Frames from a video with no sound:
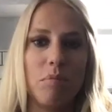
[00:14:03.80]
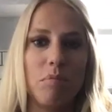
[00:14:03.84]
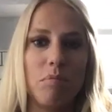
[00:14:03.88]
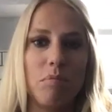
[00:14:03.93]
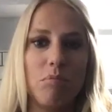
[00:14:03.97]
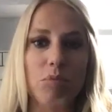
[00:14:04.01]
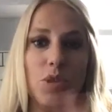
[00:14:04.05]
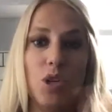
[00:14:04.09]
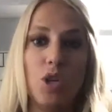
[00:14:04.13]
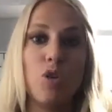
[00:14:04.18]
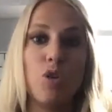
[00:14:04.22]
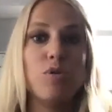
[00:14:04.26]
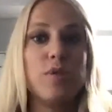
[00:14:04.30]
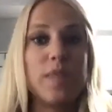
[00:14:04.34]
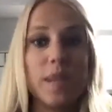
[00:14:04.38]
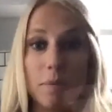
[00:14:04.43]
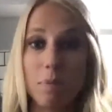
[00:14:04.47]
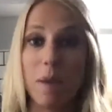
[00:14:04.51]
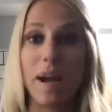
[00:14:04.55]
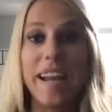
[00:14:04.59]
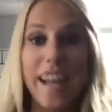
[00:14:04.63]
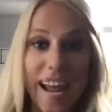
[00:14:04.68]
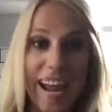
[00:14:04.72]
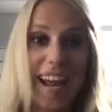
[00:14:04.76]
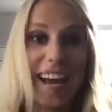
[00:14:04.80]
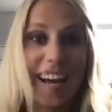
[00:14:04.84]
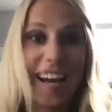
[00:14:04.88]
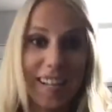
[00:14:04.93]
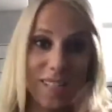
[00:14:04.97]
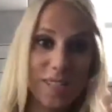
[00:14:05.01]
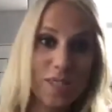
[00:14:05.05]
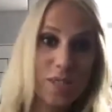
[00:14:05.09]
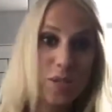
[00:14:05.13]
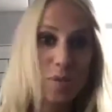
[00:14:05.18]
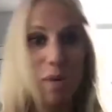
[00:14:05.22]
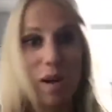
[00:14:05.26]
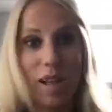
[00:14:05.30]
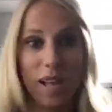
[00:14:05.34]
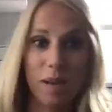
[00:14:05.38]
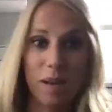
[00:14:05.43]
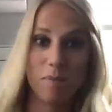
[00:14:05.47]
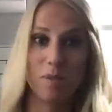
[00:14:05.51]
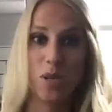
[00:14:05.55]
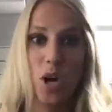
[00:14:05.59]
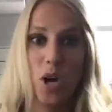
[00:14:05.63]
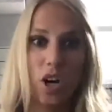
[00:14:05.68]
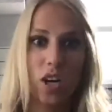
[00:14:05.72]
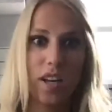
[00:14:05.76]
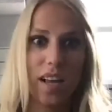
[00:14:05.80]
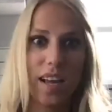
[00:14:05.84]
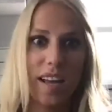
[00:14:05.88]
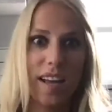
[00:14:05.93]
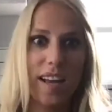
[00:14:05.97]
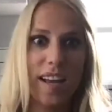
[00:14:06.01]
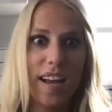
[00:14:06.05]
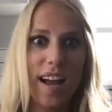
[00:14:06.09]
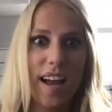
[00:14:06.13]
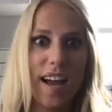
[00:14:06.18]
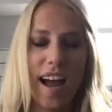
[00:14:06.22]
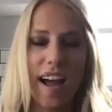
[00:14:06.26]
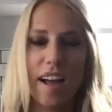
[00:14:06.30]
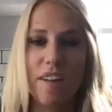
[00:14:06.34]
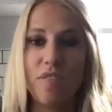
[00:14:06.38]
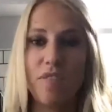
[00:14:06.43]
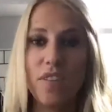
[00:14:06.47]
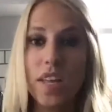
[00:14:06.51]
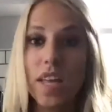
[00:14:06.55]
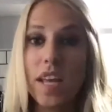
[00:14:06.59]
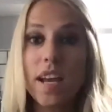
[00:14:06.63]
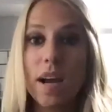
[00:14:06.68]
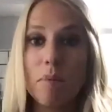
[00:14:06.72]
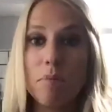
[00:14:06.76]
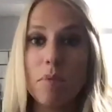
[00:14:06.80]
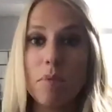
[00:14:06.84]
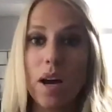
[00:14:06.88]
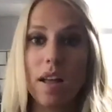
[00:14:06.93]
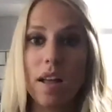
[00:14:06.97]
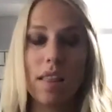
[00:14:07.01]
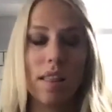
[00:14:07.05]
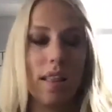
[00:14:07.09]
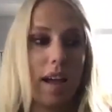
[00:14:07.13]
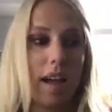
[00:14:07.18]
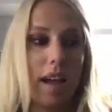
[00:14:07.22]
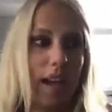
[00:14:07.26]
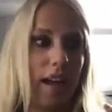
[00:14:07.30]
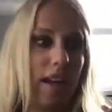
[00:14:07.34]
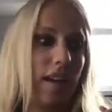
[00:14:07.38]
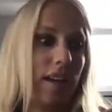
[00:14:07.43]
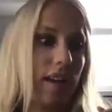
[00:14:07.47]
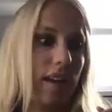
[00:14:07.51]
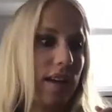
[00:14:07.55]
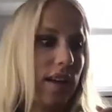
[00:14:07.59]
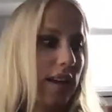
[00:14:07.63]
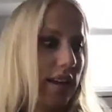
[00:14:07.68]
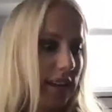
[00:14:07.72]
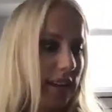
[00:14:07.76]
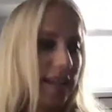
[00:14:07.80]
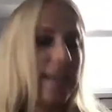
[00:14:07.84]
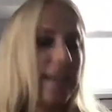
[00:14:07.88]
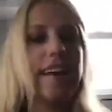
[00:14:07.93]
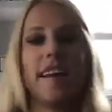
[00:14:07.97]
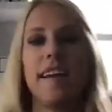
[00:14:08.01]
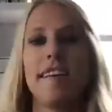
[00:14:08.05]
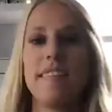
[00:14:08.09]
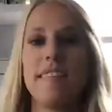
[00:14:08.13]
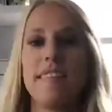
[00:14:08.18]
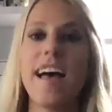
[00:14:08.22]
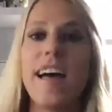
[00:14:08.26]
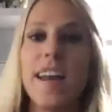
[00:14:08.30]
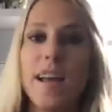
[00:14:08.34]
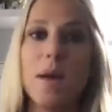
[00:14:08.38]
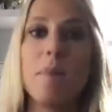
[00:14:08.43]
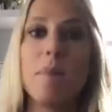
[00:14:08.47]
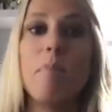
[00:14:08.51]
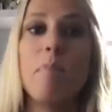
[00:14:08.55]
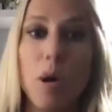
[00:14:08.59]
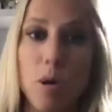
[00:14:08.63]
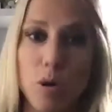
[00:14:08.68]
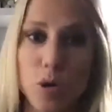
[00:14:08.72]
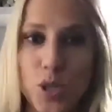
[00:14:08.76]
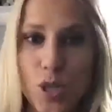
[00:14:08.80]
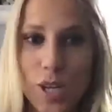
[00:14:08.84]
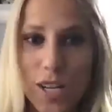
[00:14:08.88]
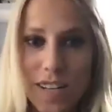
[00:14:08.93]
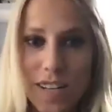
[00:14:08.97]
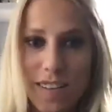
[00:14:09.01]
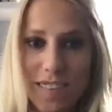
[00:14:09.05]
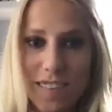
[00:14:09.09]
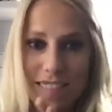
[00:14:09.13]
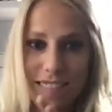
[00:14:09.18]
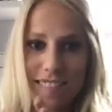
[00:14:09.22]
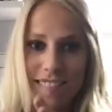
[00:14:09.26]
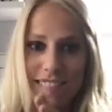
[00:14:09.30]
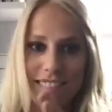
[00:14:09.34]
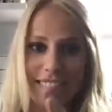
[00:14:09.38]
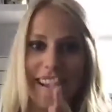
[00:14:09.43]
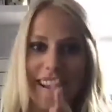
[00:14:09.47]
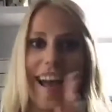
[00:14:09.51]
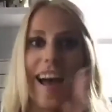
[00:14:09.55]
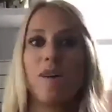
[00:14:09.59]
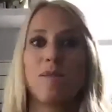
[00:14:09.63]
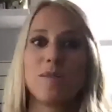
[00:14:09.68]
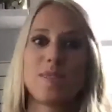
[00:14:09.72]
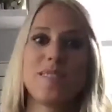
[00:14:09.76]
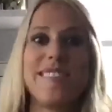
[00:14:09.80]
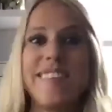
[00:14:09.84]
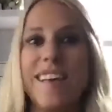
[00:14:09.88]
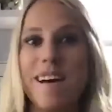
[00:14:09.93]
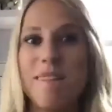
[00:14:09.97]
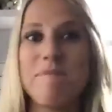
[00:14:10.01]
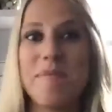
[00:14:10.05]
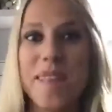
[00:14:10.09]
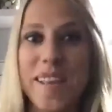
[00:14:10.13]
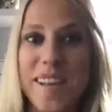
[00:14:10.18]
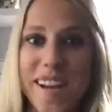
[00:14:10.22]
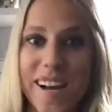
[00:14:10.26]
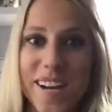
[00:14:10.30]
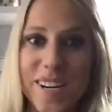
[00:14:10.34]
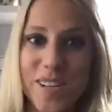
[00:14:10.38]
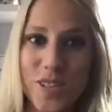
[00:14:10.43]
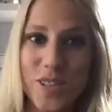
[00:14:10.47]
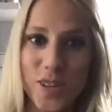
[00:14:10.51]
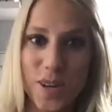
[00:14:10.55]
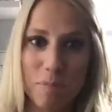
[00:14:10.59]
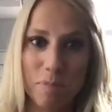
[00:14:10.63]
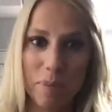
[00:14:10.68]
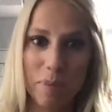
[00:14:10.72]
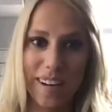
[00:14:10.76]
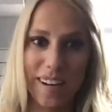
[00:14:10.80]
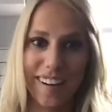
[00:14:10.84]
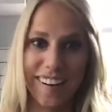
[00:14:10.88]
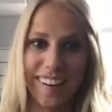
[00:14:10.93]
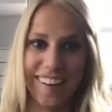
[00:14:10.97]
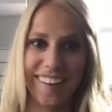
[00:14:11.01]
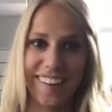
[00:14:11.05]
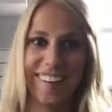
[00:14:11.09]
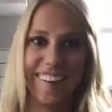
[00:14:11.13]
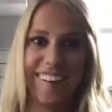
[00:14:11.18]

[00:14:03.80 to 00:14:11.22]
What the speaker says: using my hands while I'm talking, I feel like I'm not like getting that emotion out to them like I should be.